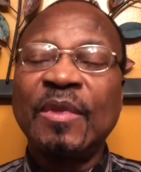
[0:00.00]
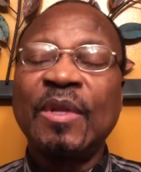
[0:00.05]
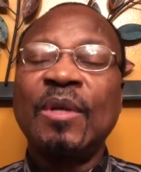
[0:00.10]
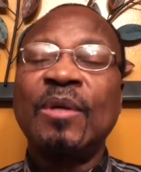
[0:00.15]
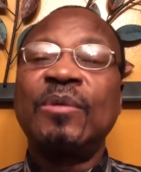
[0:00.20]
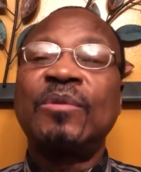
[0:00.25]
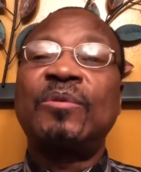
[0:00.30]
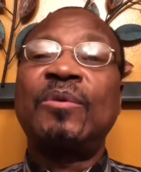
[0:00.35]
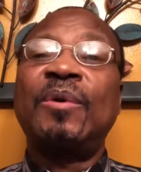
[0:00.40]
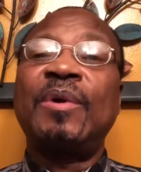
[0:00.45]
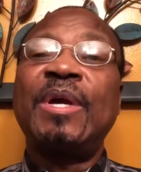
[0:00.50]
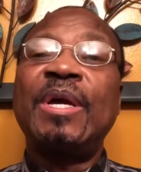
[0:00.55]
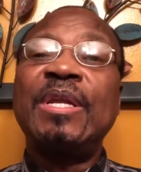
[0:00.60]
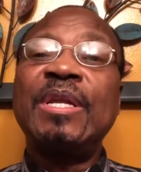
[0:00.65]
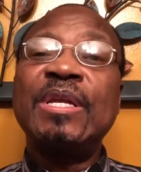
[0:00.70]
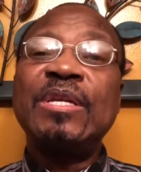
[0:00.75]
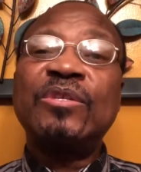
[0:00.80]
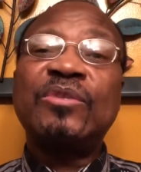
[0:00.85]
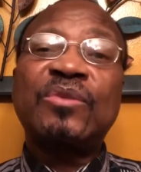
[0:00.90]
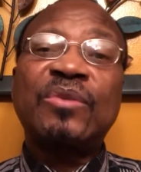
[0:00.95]
So any
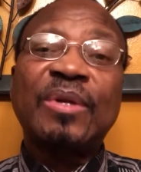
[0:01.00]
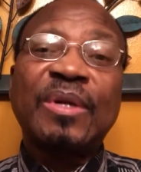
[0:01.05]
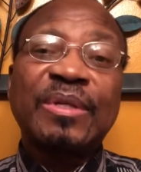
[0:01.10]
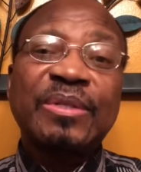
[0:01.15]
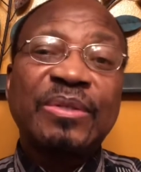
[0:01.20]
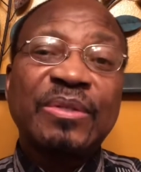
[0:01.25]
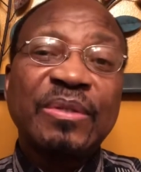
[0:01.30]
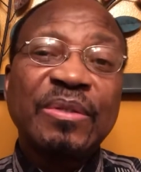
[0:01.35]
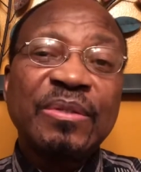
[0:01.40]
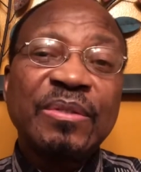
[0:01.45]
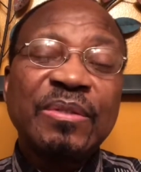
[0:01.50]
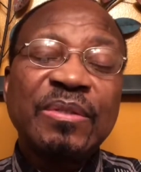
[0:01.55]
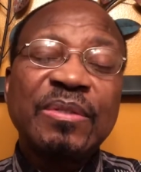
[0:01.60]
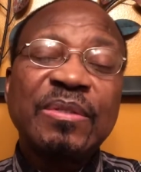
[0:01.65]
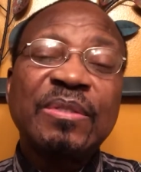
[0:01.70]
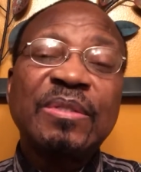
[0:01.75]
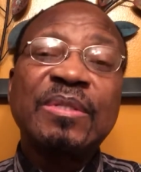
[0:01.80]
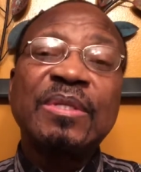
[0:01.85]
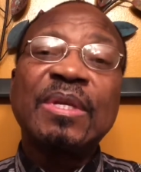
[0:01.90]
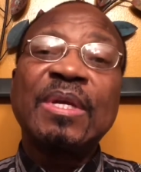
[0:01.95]

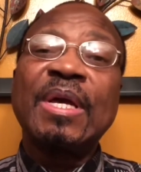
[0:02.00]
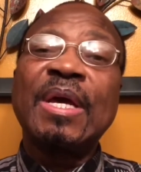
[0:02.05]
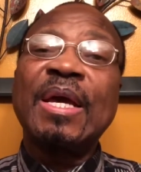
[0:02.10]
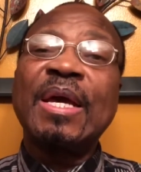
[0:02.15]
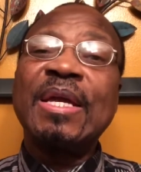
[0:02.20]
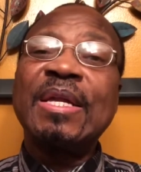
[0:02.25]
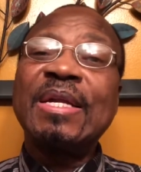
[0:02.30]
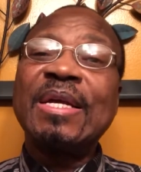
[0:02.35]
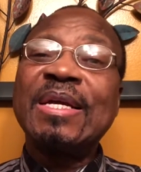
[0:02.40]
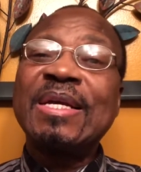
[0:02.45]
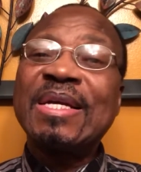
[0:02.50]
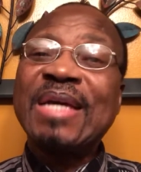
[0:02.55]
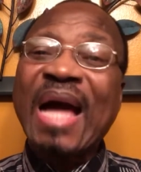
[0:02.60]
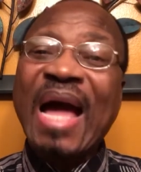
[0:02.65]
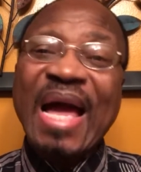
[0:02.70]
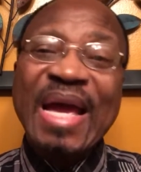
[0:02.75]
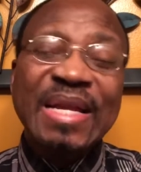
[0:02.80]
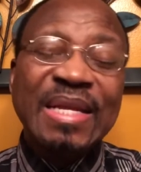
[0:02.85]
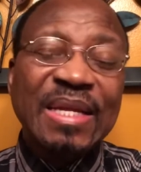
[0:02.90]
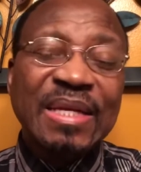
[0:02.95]
instructions, any
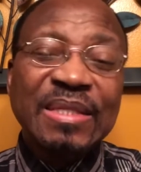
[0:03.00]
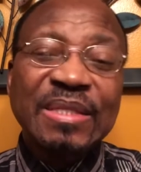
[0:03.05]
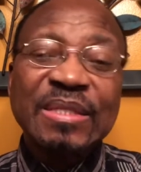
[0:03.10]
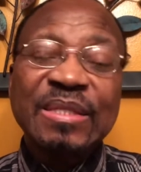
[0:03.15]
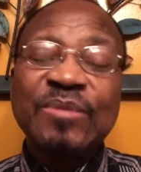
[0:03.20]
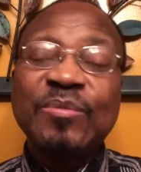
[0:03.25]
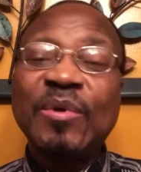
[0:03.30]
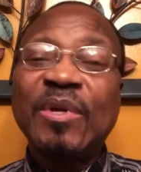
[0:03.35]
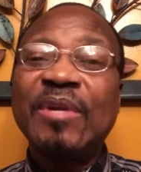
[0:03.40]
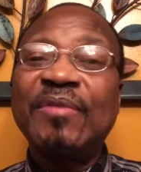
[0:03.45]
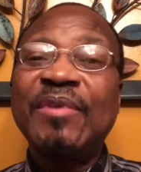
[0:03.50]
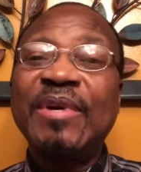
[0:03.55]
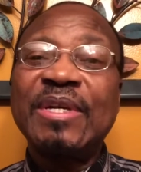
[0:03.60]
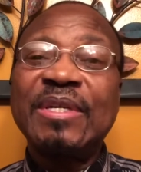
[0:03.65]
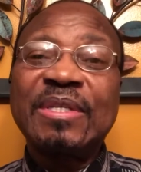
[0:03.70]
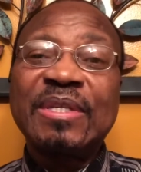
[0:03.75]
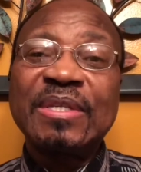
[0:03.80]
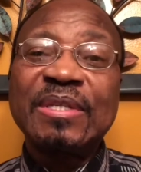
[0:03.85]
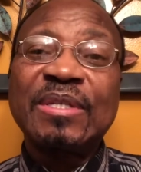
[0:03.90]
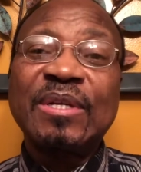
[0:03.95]
guidance, whatever it
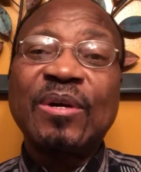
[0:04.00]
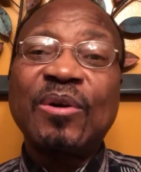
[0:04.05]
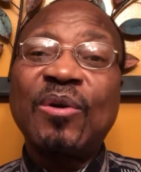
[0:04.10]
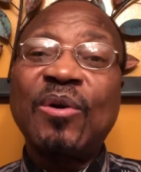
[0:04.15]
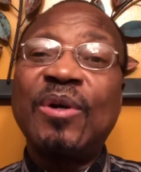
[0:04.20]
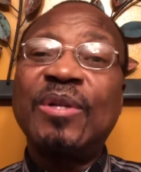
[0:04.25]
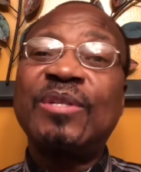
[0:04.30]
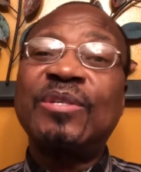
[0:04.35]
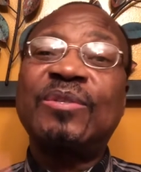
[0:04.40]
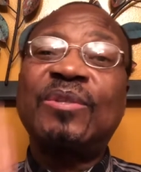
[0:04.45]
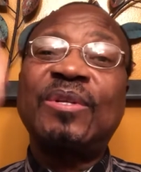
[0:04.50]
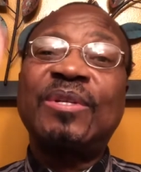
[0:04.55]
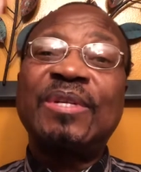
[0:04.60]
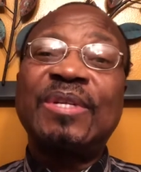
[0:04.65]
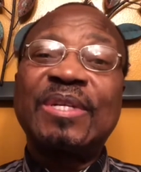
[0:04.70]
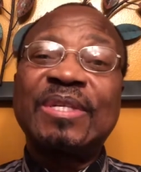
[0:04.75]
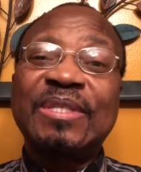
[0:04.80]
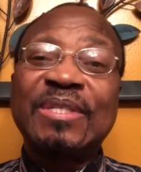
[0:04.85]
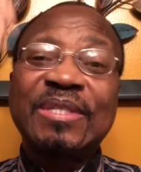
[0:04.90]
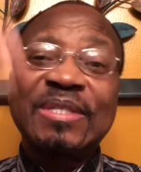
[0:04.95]
is, and God is not in
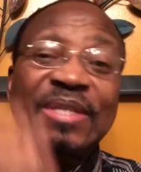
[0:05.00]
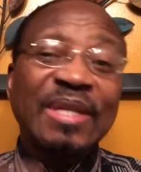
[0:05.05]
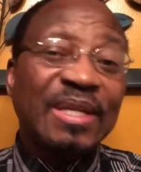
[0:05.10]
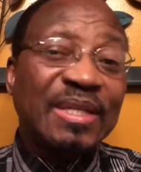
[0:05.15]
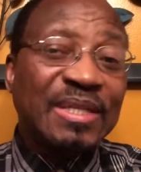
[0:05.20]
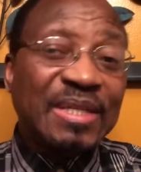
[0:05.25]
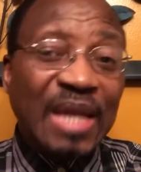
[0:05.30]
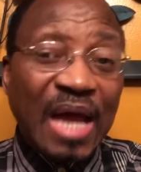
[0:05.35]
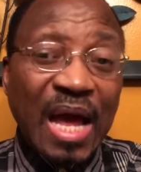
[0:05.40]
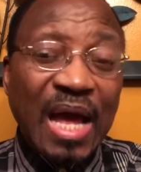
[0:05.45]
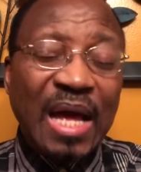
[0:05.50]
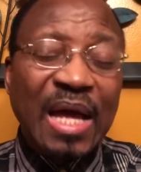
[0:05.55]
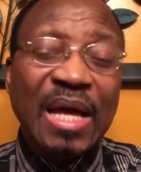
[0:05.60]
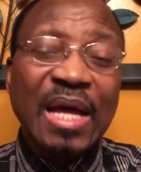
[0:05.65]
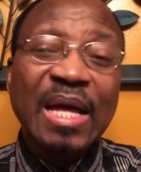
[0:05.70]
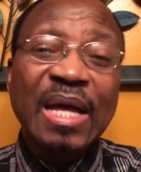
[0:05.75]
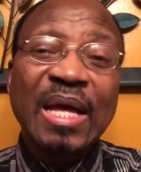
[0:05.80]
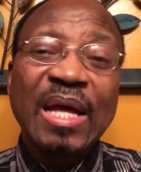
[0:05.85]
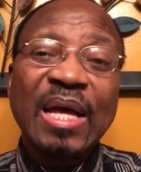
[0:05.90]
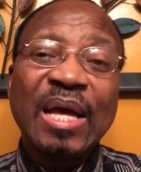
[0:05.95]
the center
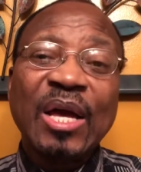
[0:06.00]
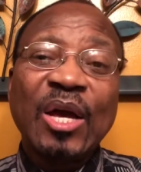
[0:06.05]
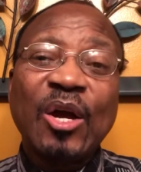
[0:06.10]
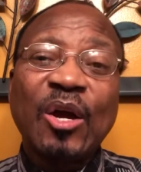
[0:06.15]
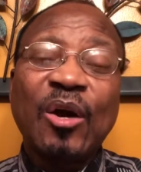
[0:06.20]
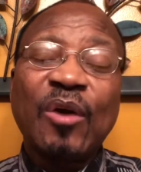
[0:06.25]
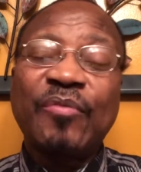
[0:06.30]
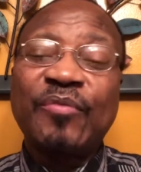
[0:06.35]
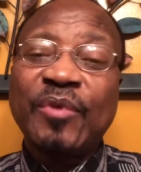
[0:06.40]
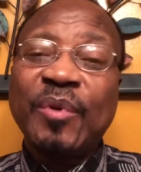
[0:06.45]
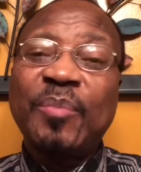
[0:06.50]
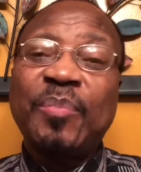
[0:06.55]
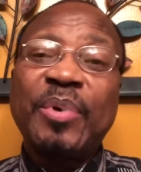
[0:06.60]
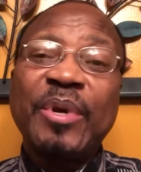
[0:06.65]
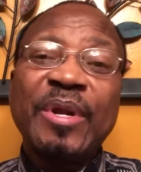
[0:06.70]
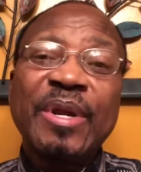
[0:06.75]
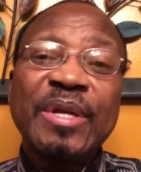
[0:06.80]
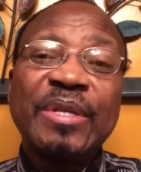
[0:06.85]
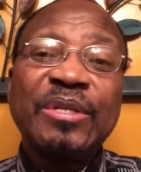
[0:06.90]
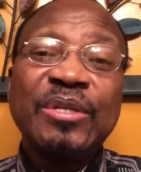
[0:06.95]
of your
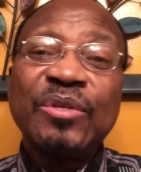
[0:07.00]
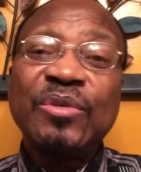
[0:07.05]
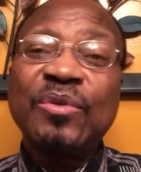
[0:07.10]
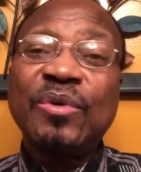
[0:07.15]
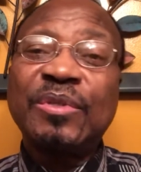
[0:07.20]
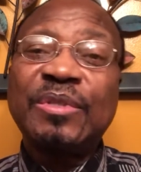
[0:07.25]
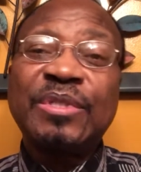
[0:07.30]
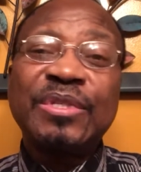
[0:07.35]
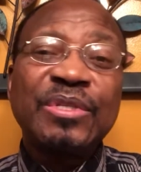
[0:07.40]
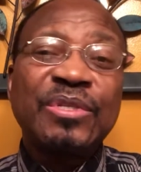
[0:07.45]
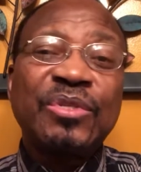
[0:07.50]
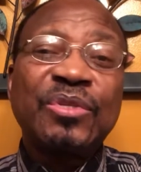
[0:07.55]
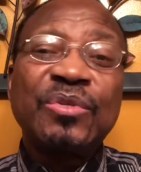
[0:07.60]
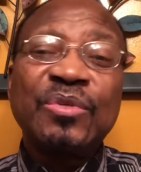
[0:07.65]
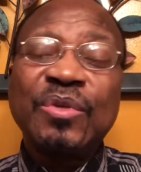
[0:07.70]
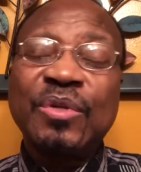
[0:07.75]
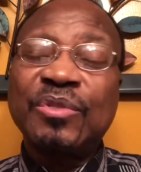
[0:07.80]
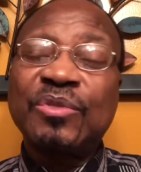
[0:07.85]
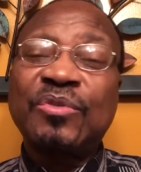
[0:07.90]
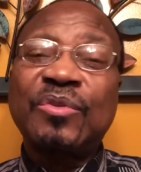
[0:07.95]
parenting, your teaching,
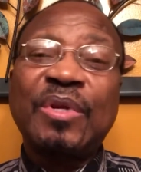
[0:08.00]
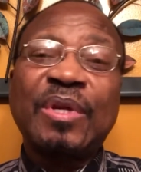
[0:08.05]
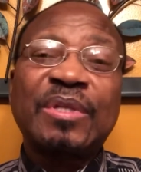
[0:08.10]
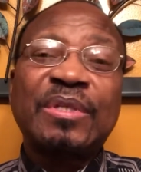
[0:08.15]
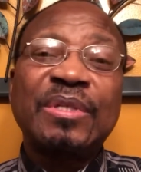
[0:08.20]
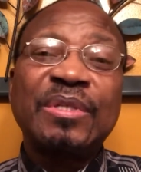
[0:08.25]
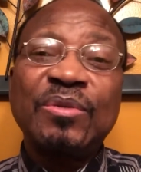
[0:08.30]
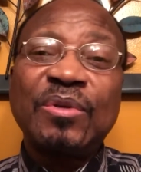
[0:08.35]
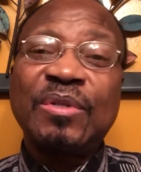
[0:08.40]
your instructing, your